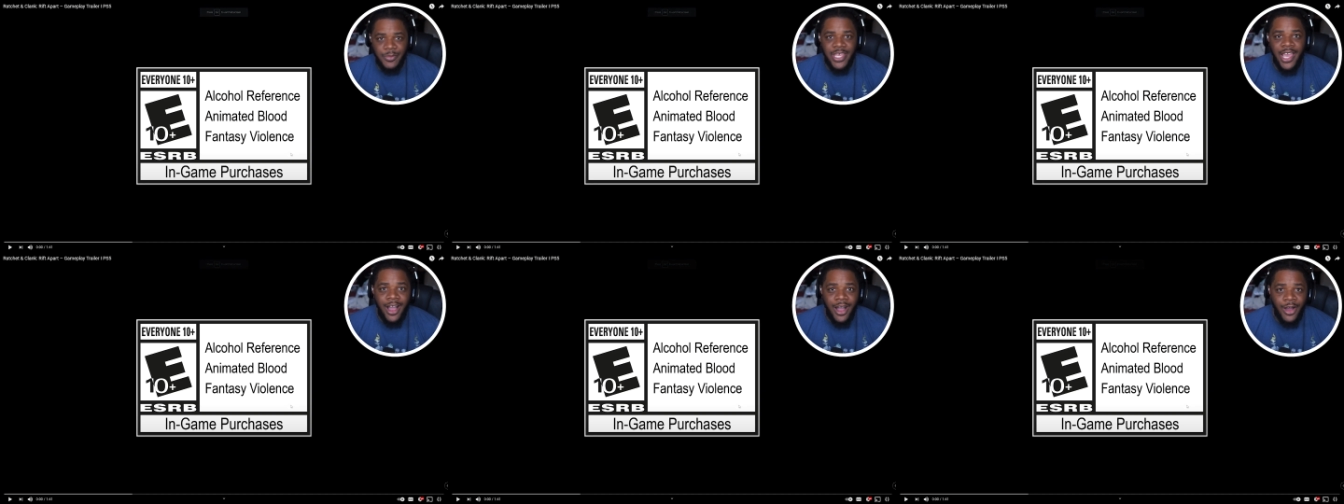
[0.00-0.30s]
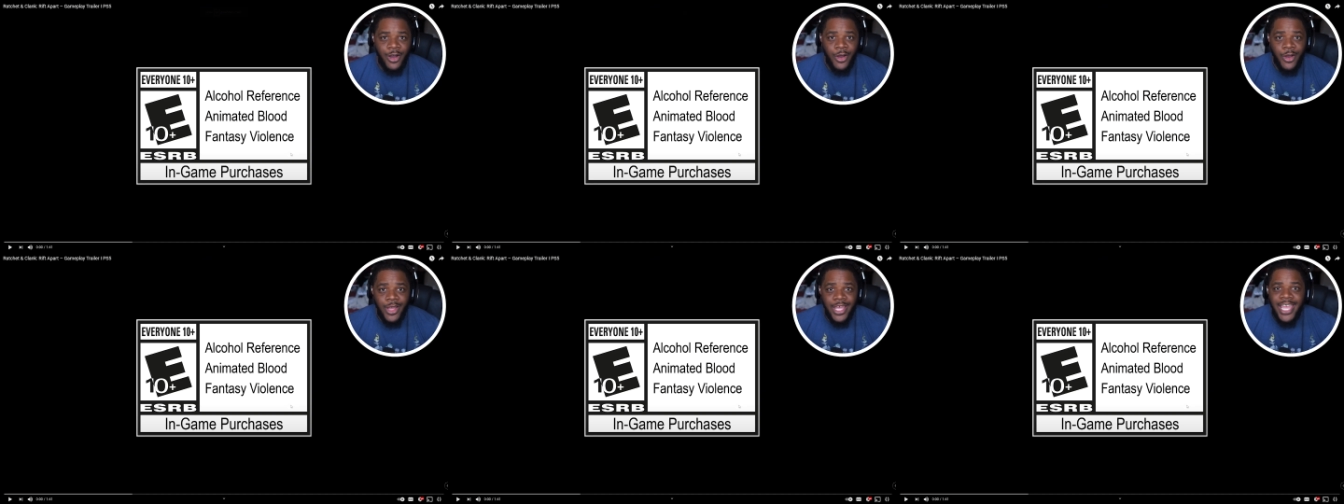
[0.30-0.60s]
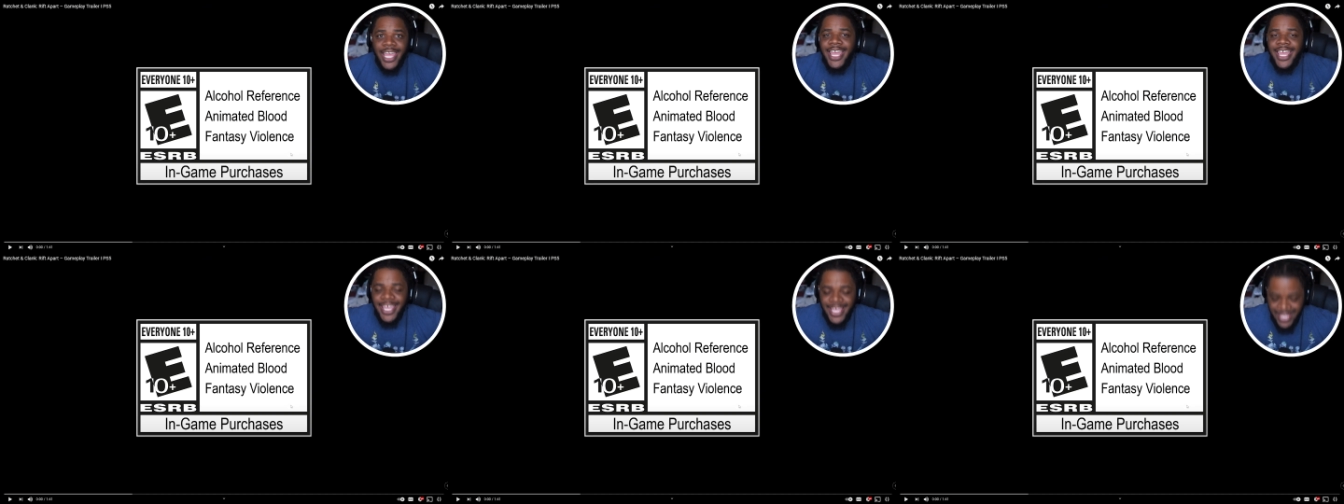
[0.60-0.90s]
y'all?
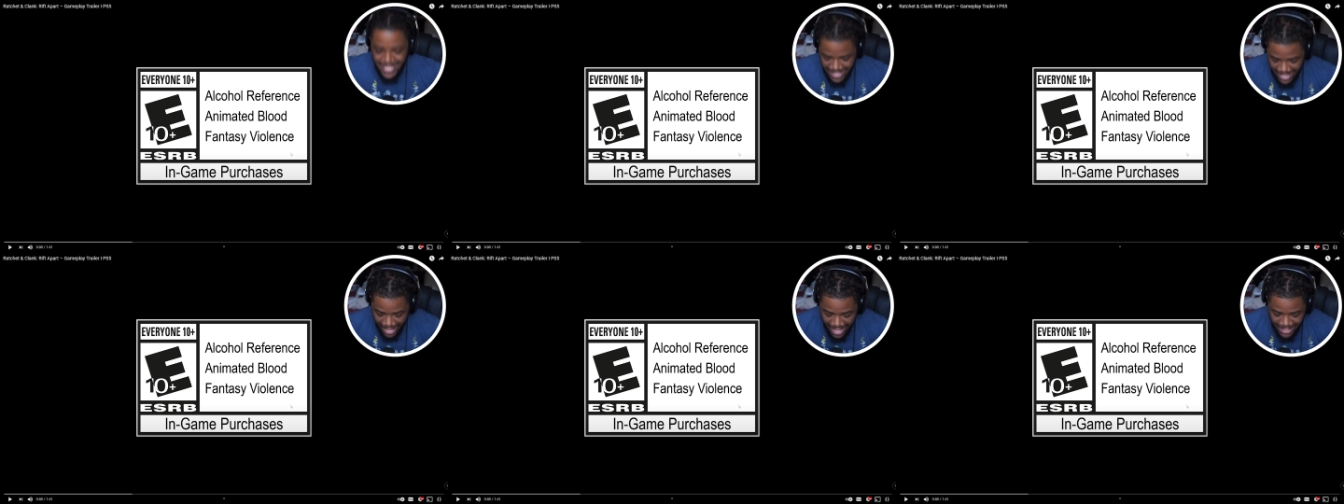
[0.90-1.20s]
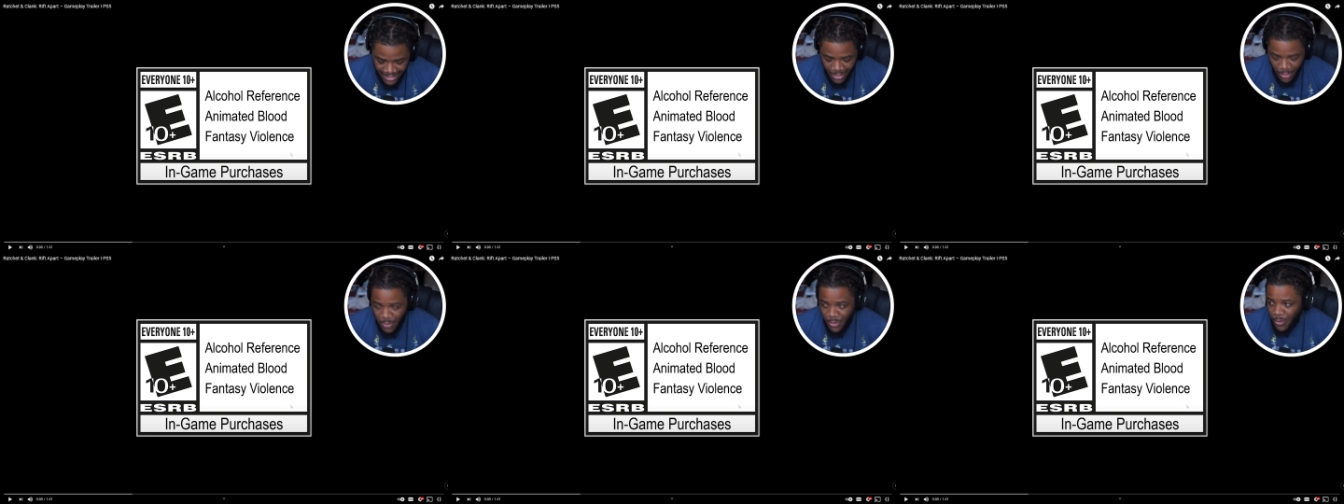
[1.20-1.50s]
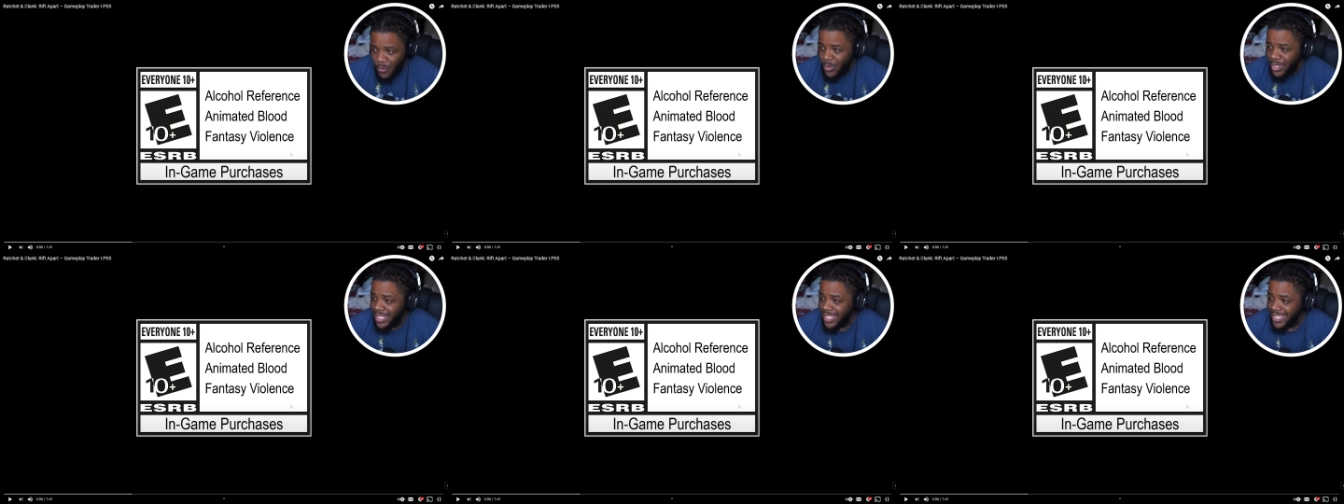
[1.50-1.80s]
Y'all know
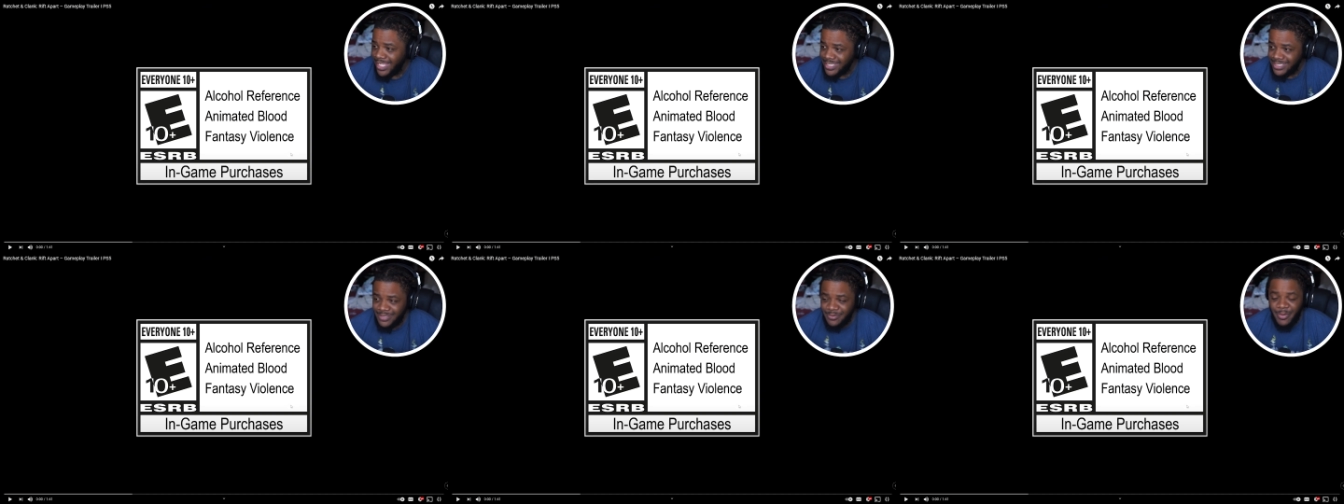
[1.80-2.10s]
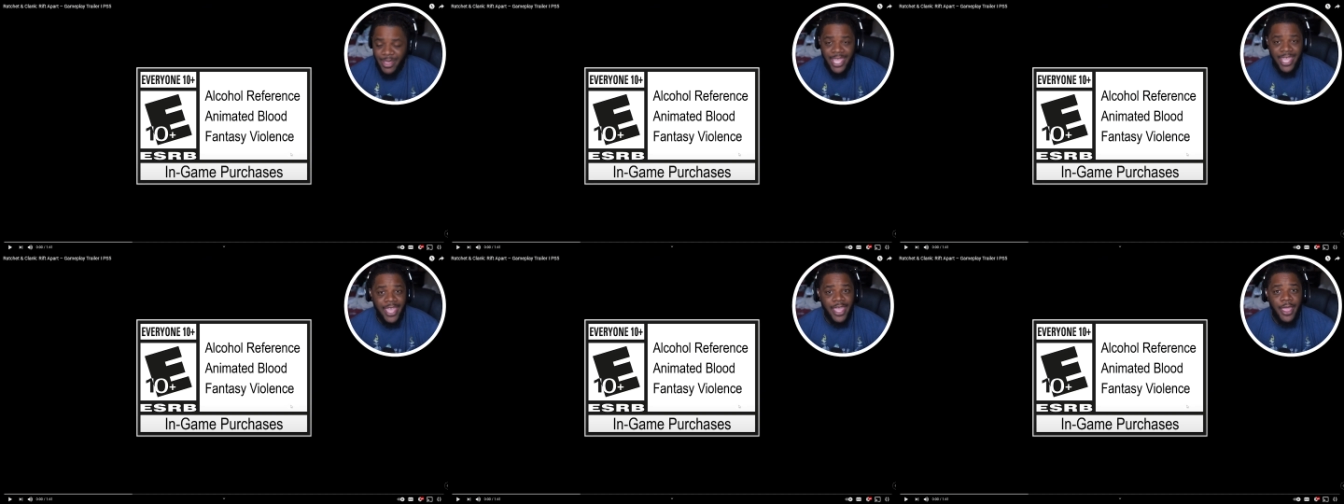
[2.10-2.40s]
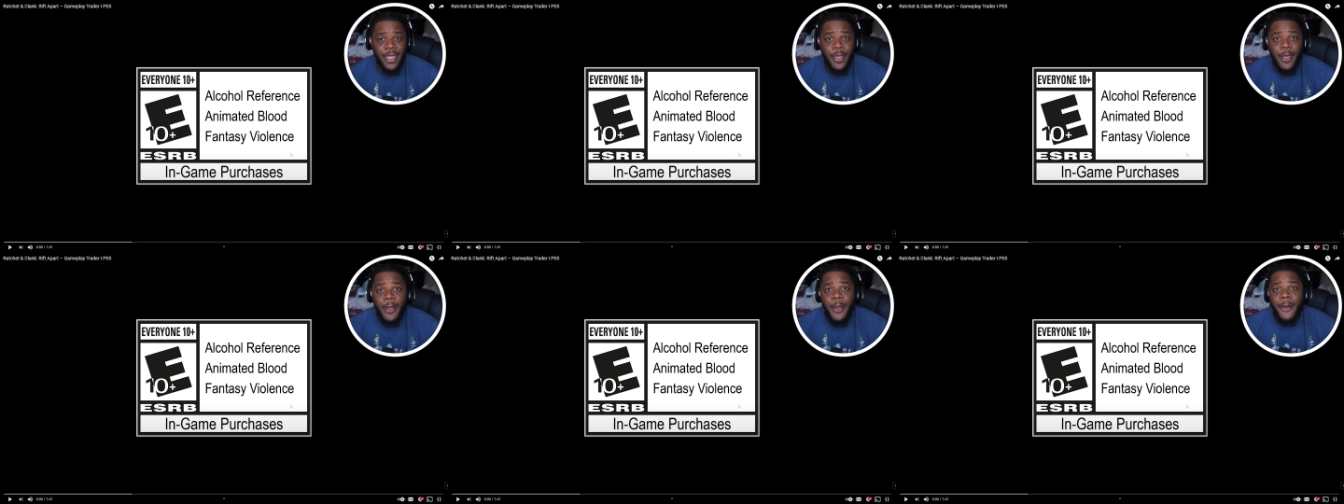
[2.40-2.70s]
who it is, man.